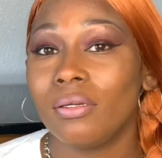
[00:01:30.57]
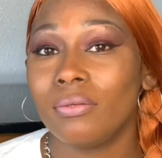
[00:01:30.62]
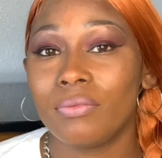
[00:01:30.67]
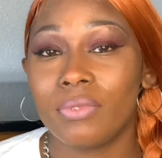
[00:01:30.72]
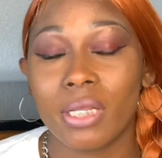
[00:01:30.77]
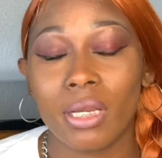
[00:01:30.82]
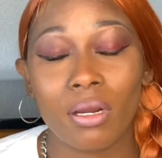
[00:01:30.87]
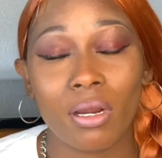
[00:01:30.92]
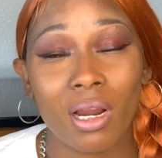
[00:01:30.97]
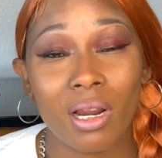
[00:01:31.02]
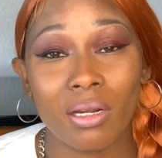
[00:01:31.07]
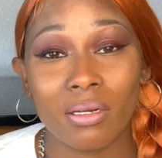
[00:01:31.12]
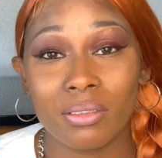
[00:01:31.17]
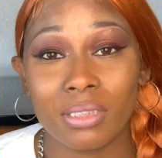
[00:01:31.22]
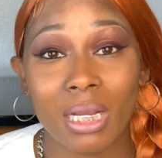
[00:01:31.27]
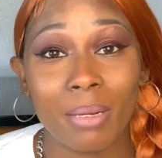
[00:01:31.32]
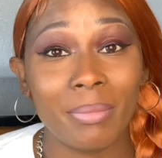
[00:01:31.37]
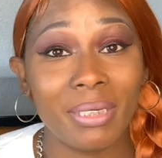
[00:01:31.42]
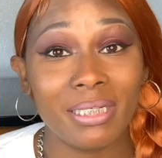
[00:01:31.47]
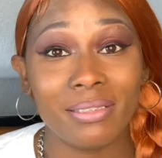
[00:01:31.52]

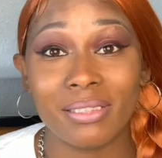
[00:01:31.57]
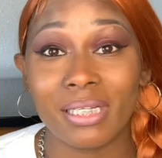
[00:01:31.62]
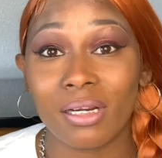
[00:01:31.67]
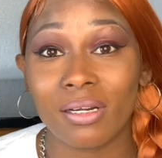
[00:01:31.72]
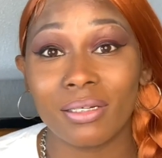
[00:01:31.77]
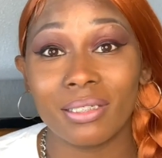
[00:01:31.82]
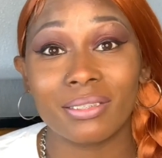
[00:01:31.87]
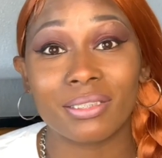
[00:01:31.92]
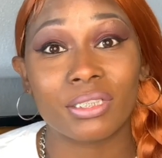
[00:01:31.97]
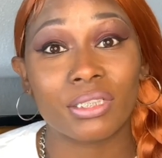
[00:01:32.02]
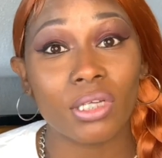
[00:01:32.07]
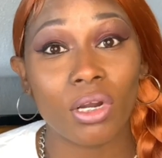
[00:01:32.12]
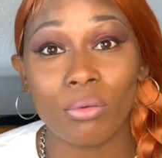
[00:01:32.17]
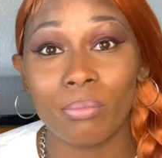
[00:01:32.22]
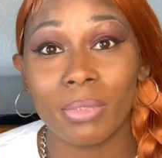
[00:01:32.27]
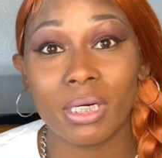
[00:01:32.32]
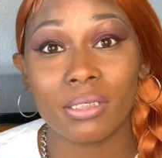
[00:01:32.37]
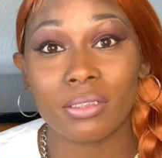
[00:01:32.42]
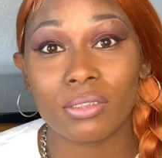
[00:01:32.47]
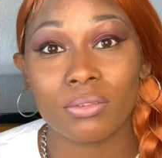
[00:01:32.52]
There is so
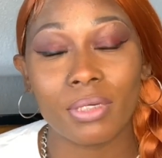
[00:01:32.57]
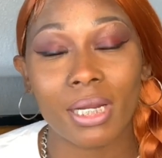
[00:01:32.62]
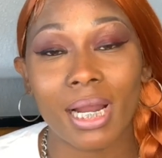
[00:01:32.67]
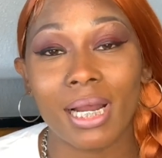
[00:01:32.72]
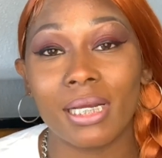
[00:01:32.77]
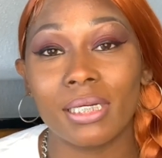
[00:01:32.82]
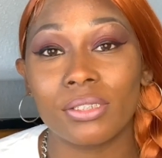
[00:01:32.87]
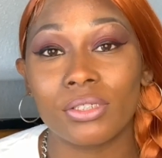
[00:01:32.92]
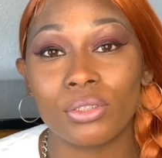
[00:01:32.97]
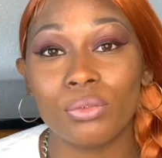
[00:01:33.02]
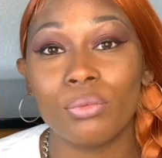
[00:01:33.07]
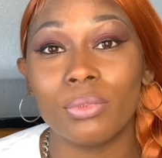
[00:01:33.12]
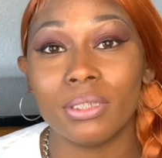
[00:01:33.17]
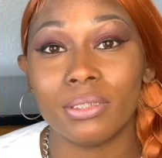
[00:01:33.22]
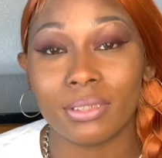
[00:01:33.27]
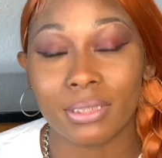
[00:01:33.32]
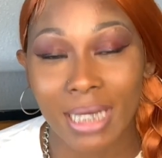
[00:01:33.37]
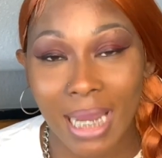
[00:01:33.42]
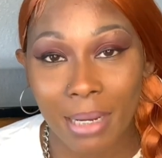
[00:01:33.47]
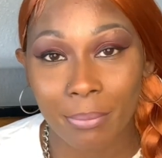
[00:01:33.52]
much, you guys, you would
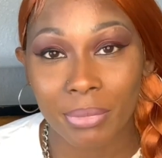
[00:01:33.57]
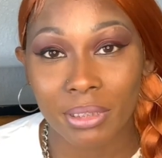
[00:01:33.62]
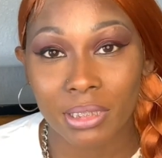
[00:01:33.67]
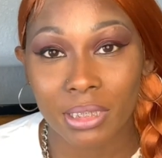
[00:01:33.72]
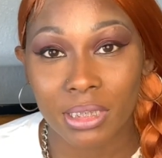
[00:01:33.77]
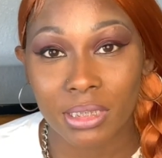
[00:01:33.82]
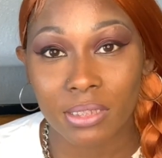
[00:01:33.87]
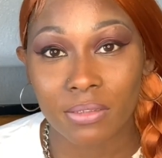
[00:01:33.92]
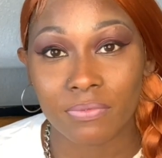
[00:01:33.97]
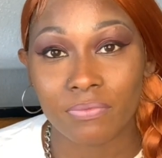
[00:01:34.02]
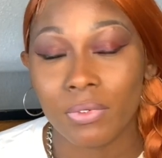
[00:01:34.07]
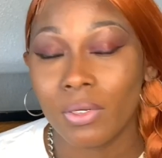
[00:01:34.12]
not believe.